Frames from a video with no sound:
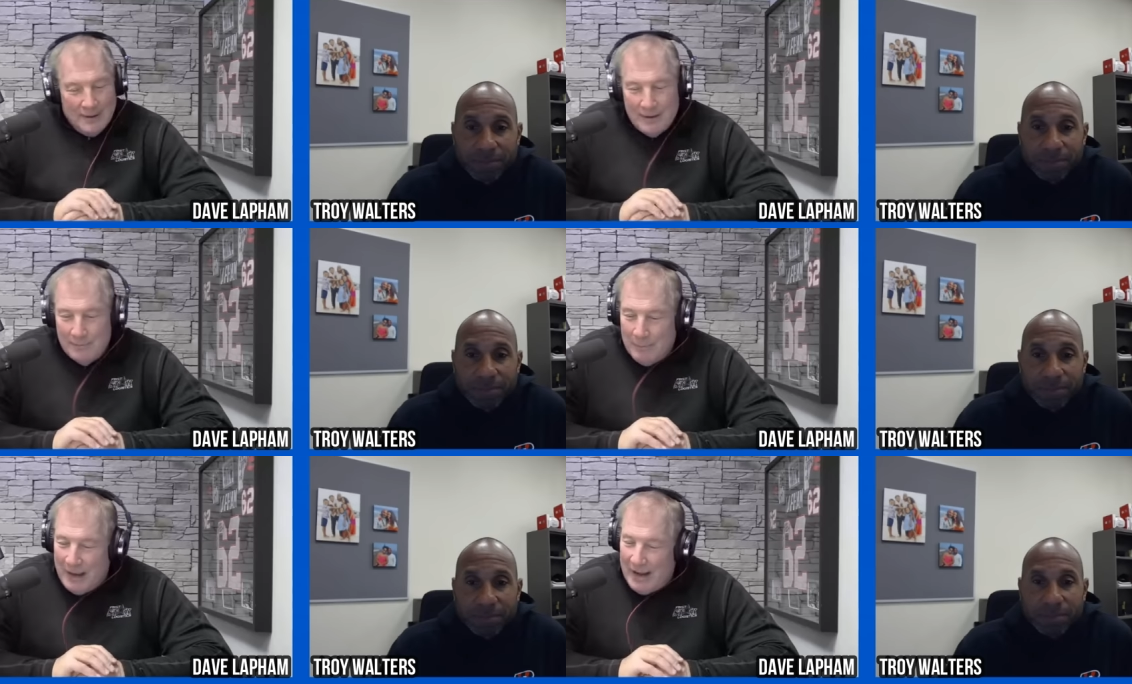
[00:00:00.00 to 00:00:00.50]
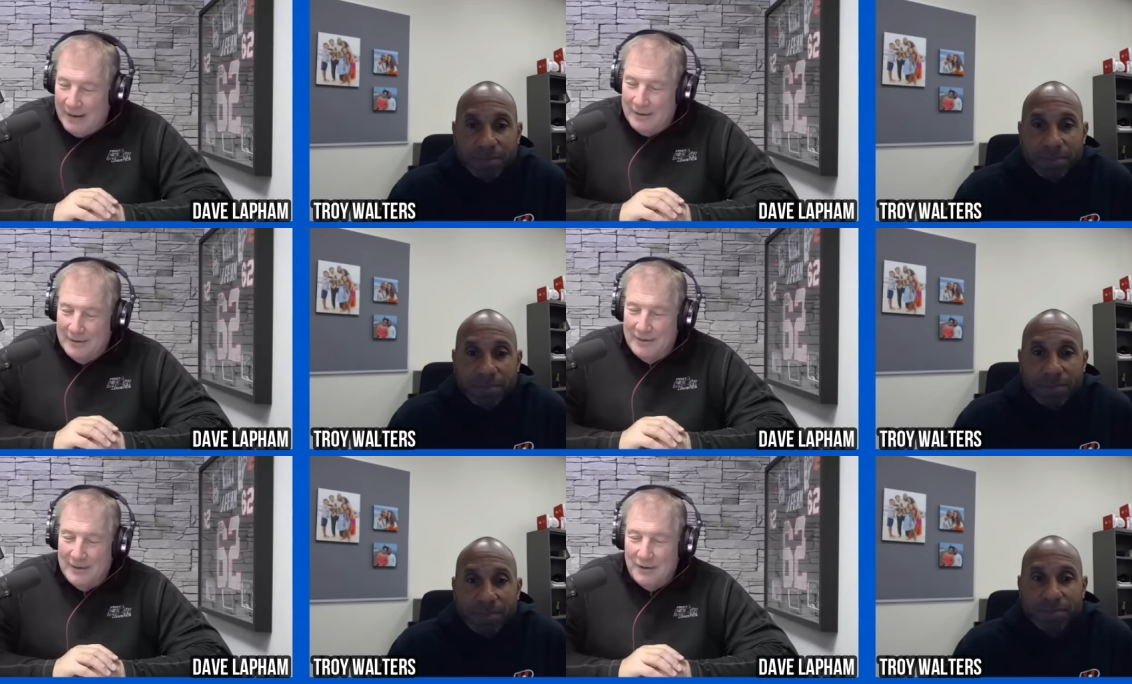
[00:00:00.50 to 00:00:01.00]
Speaker 1: man,
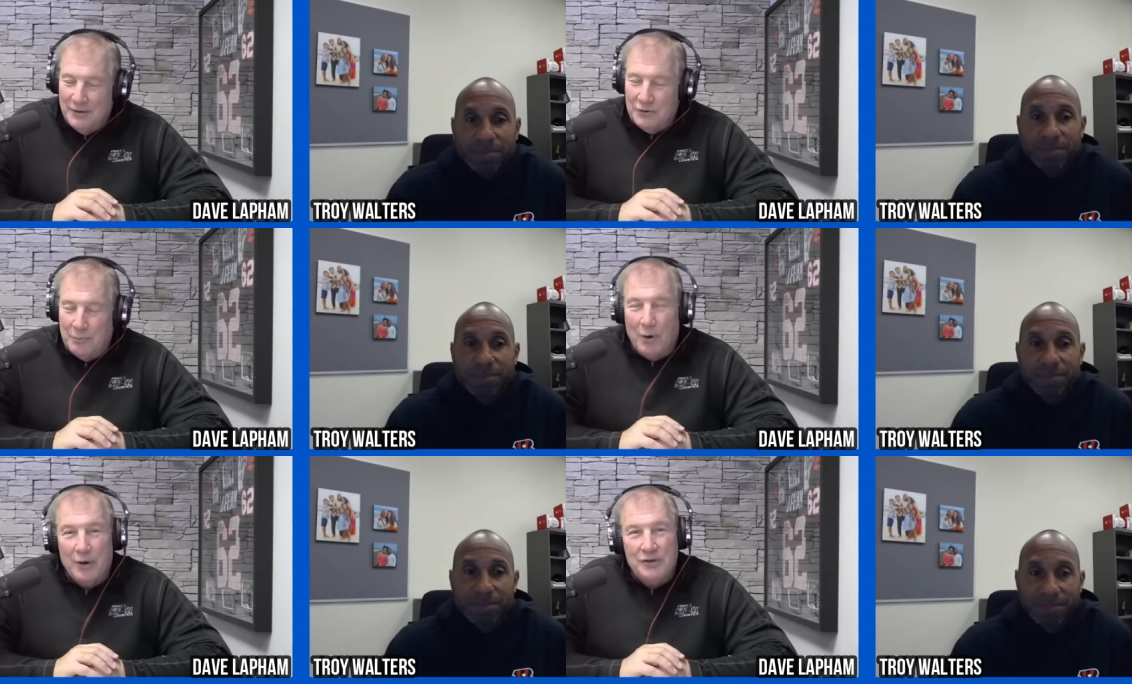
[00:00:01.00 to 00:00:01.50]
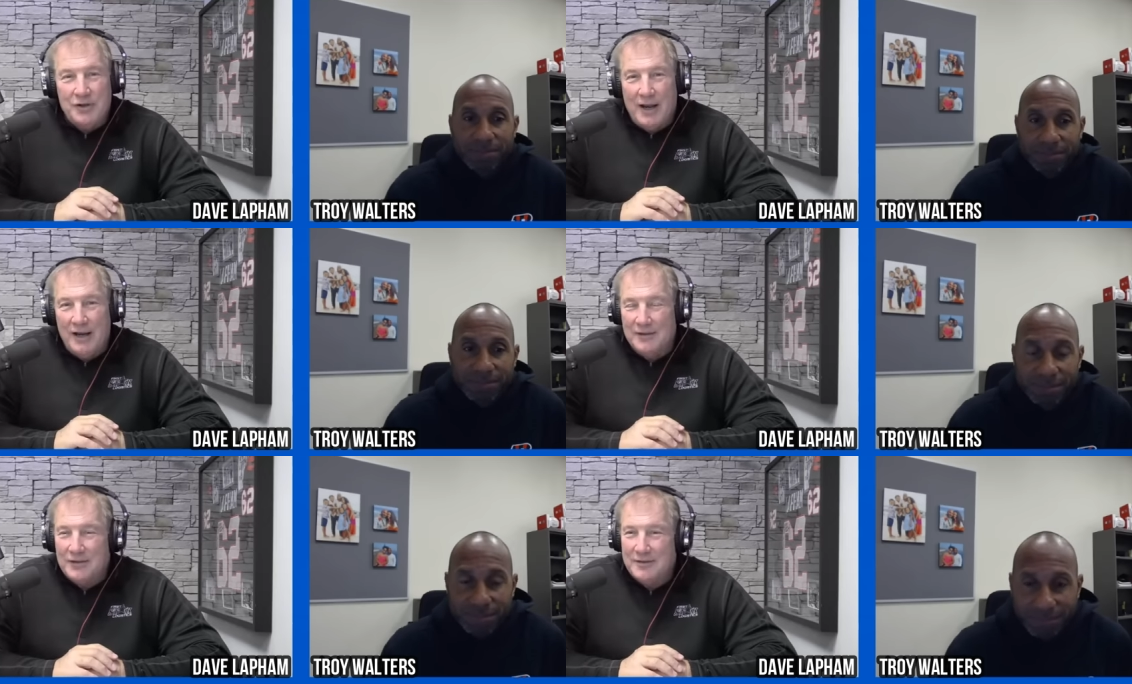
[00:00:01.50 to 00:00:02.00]
Ja'Marr
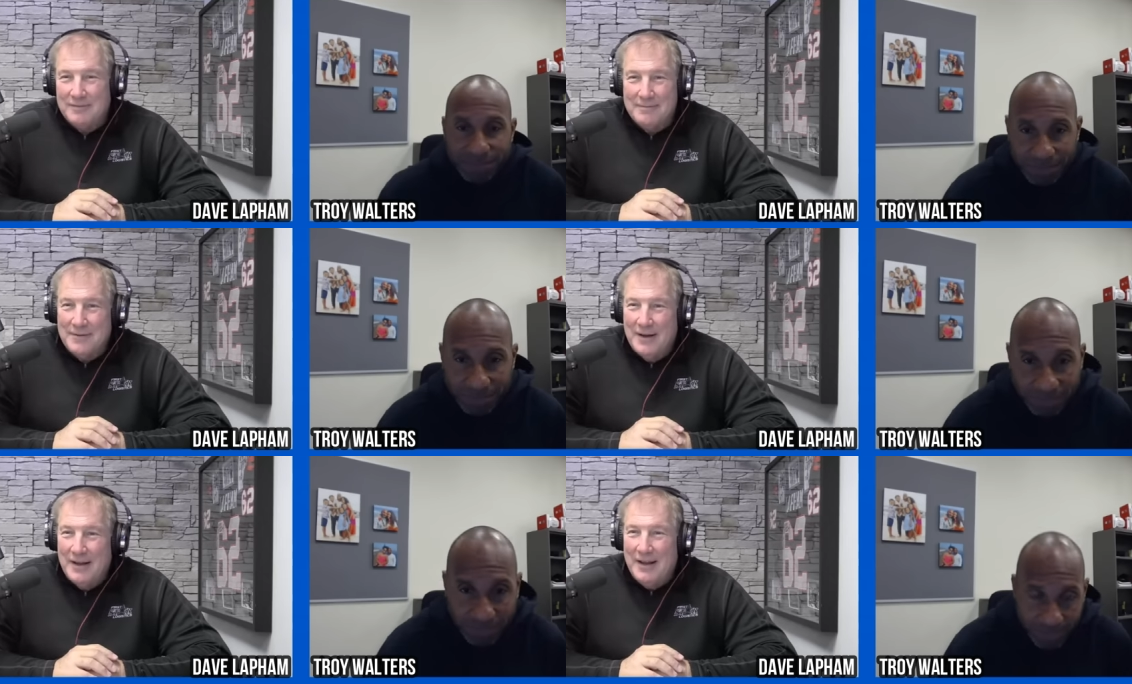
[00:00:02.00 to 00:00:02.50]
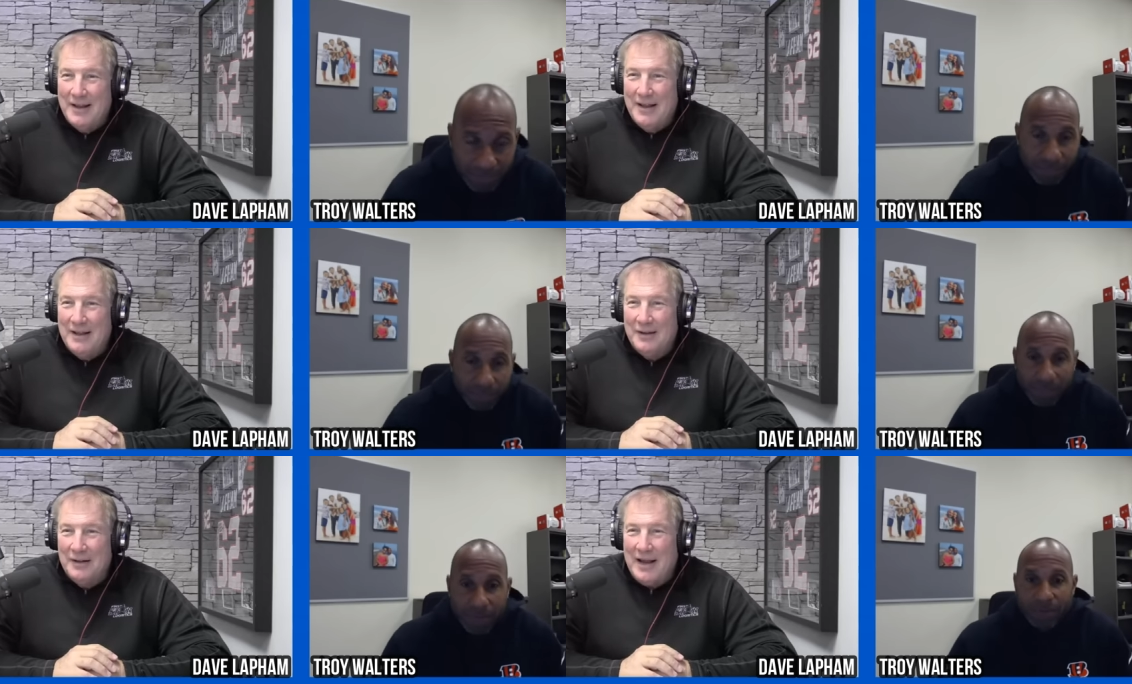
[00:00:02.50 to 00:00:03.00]
Chase
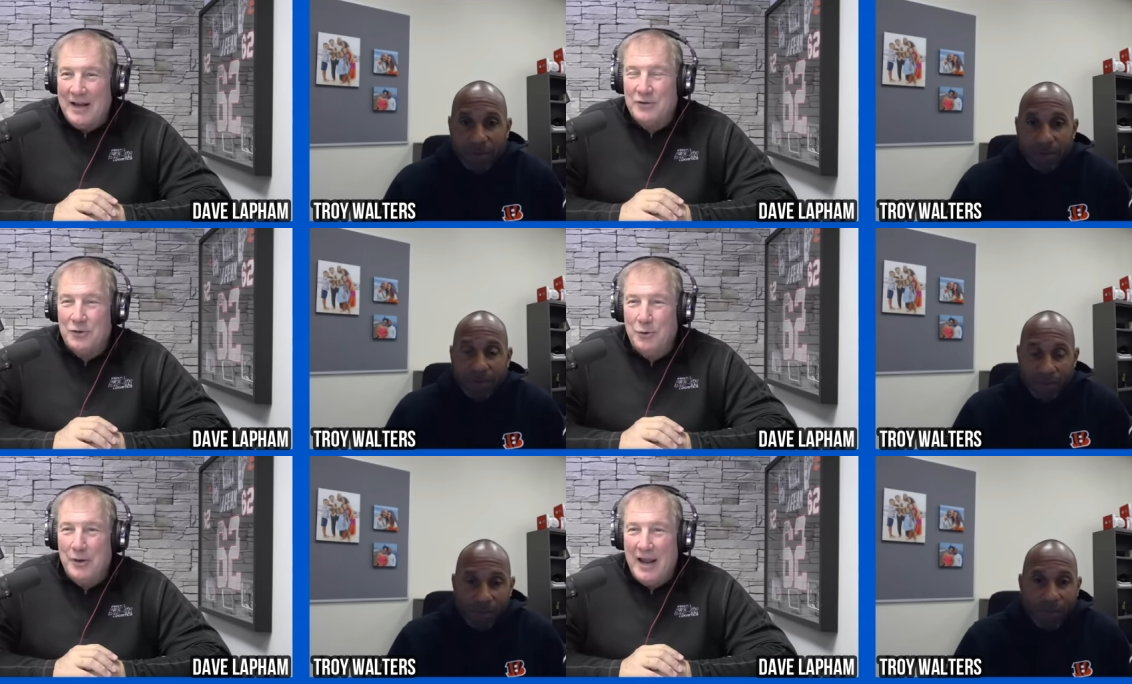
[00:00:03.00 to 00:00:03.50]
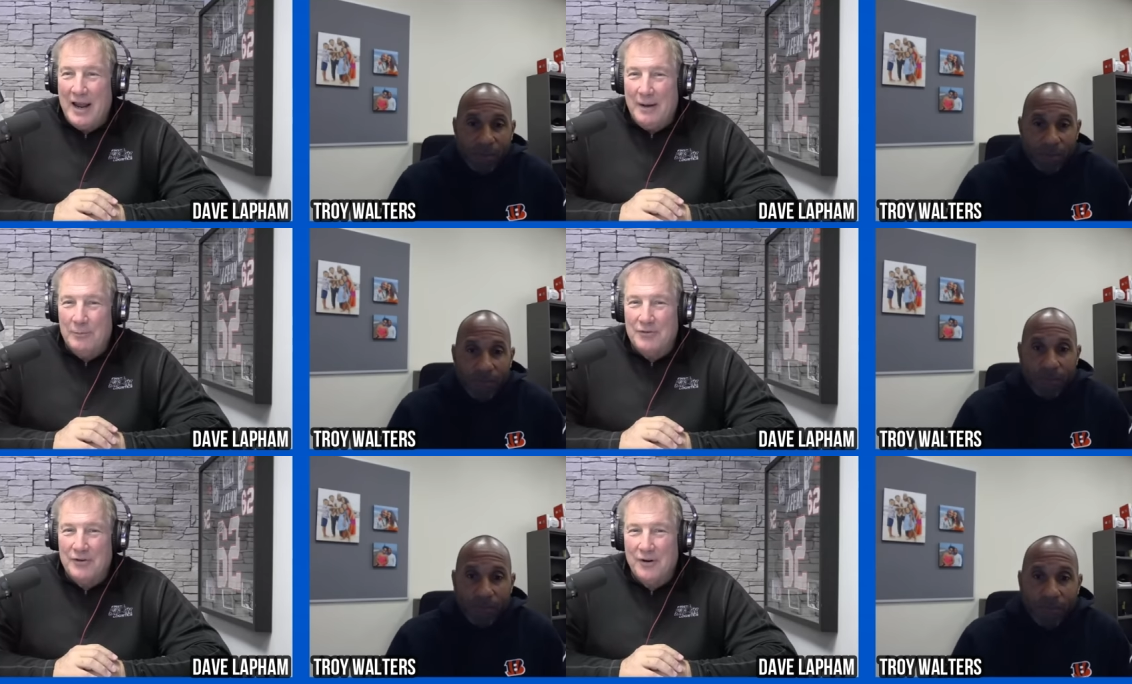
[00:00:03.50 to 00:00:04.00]
in the last two
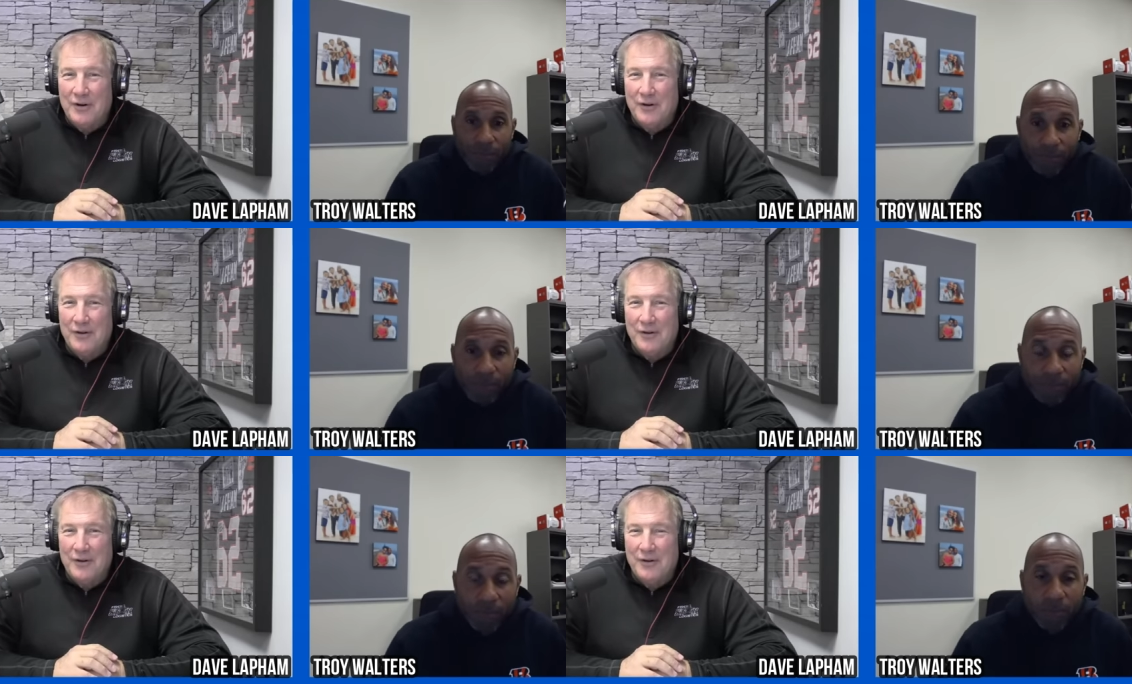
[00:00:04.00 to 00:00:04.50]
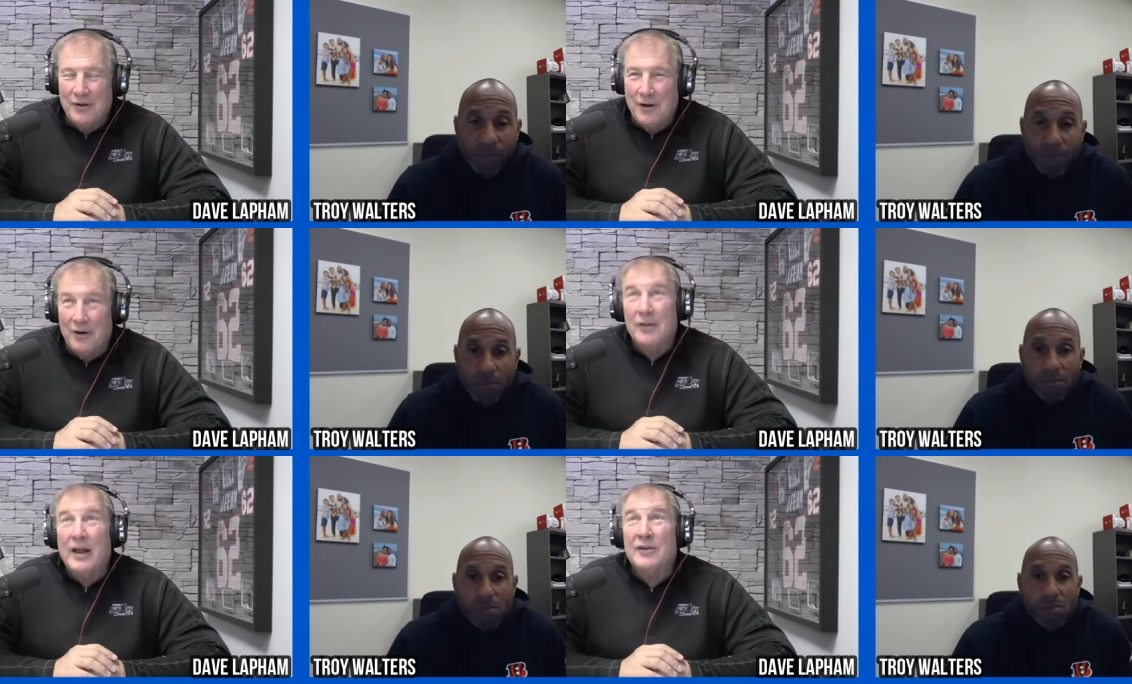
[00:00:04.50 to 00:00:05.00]
games,
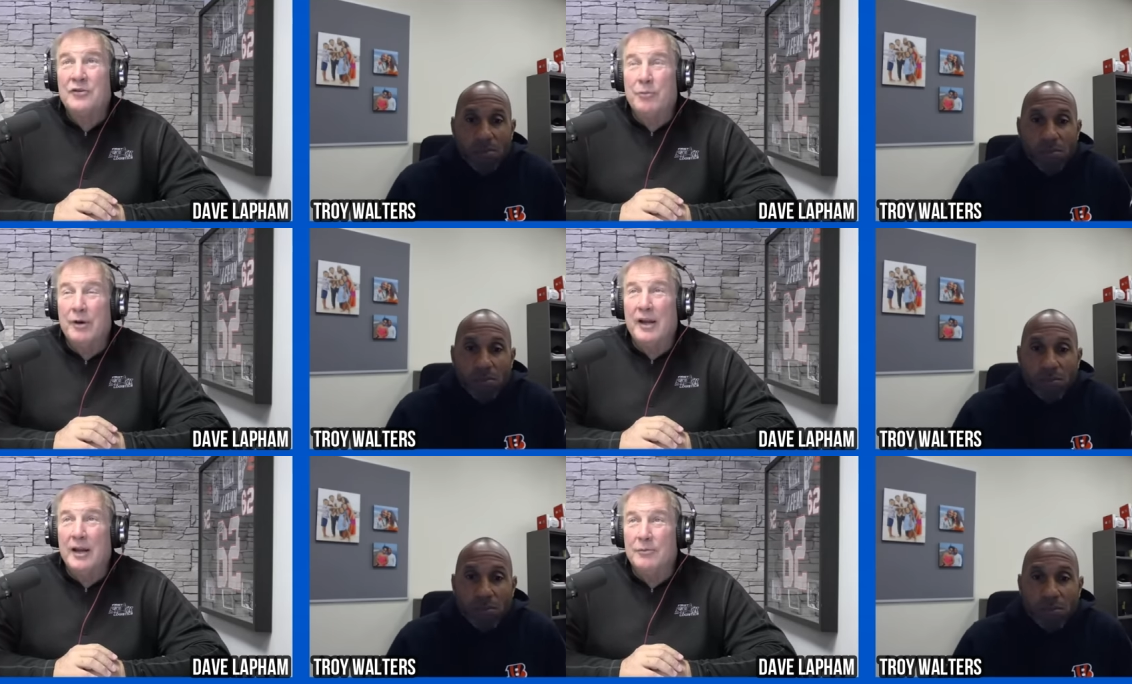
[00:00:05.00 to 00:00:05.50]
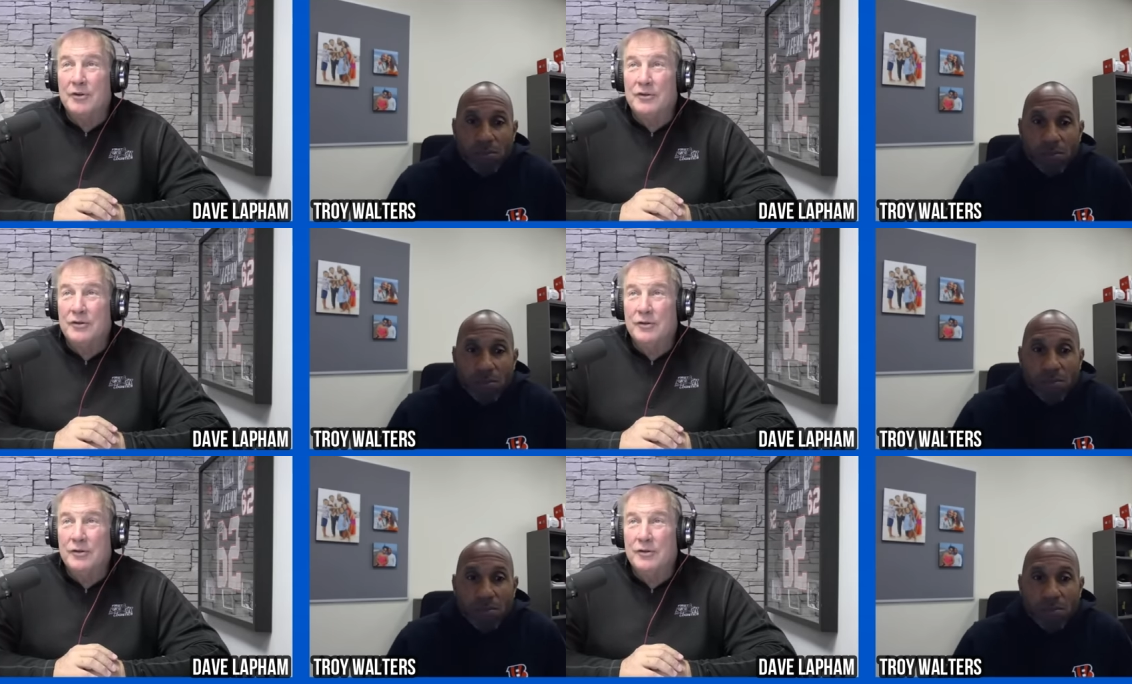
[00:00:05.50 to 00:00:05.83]
or last three games, I should